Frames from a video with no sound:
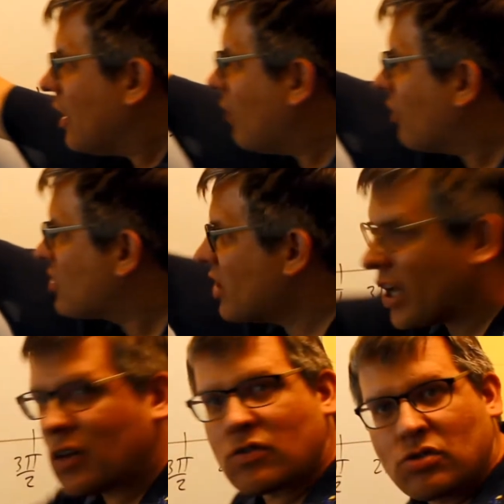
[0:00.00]
If it's
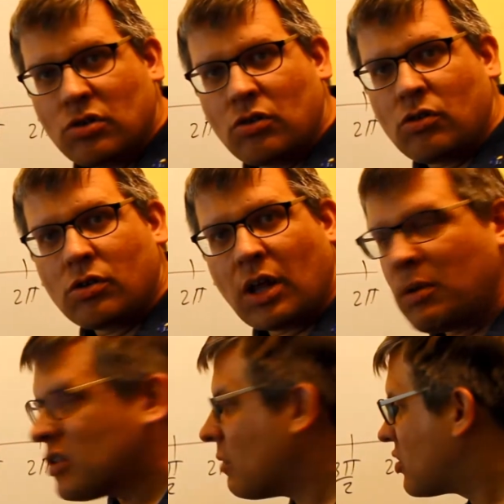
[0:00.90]
negative 2, that
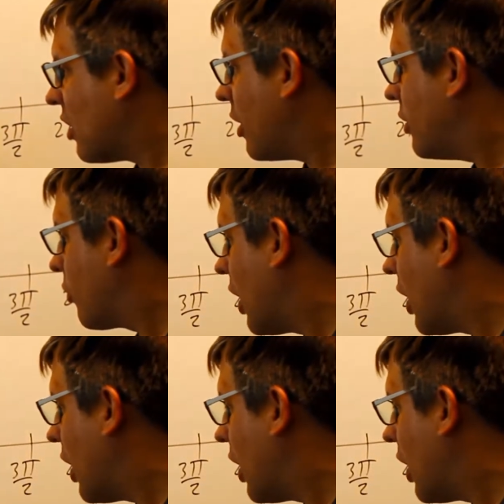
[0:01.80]
means I'm starting the